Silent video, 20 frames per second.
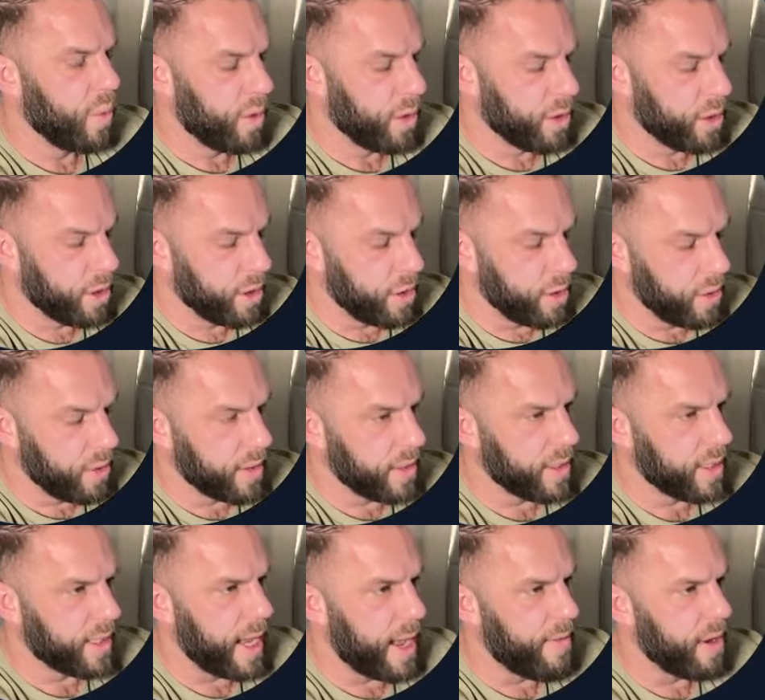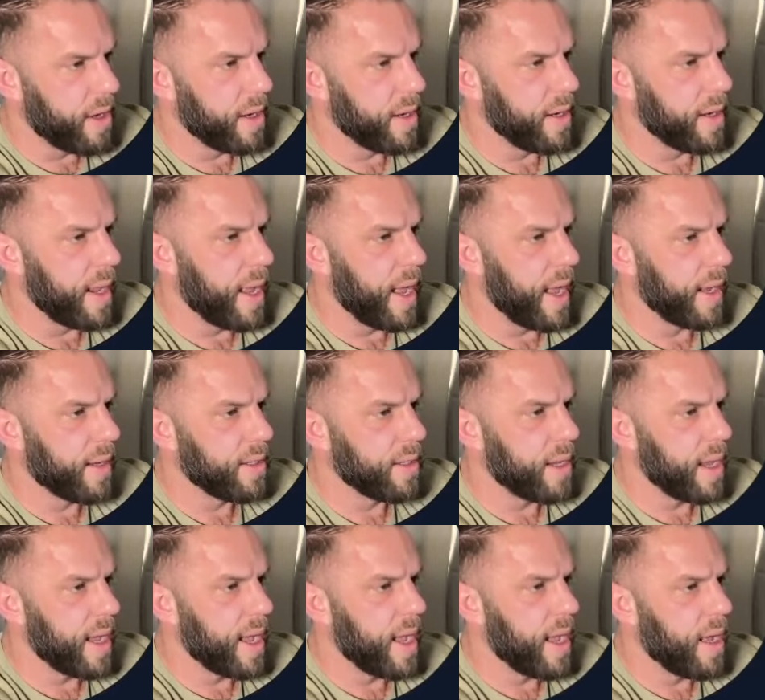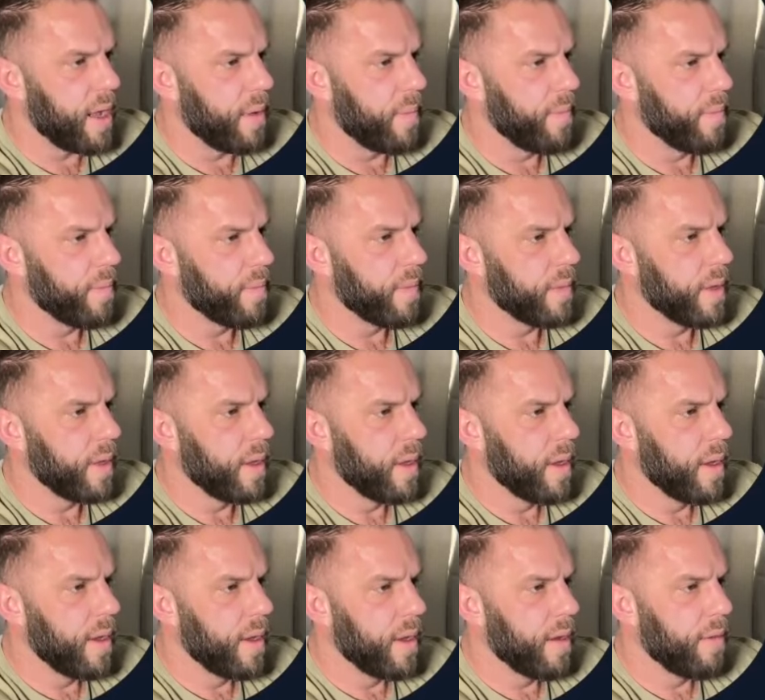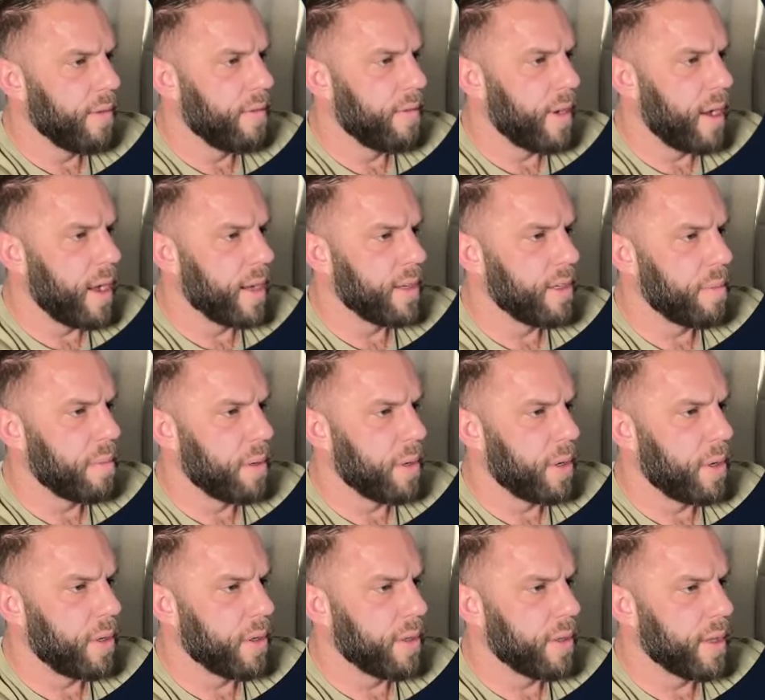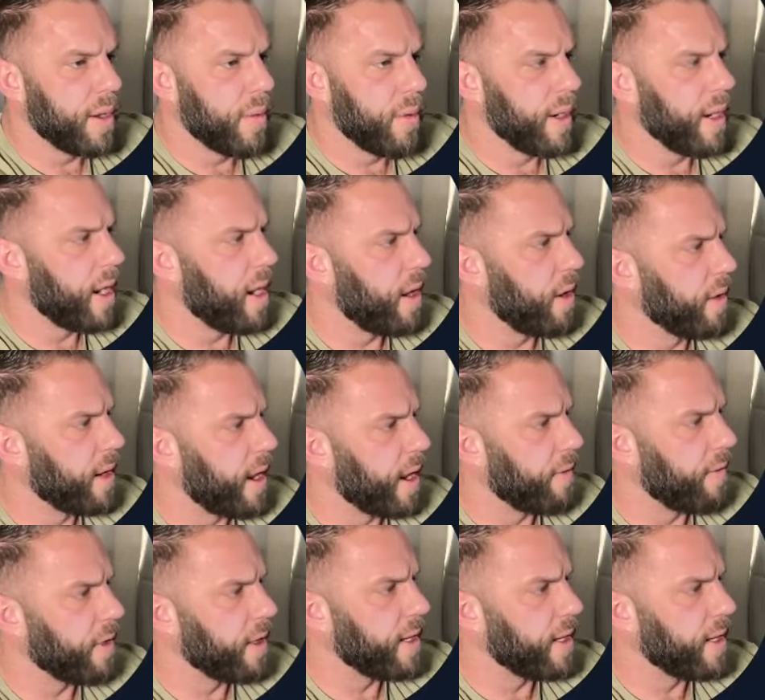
we'll do 7XL font bold. There we go. Now for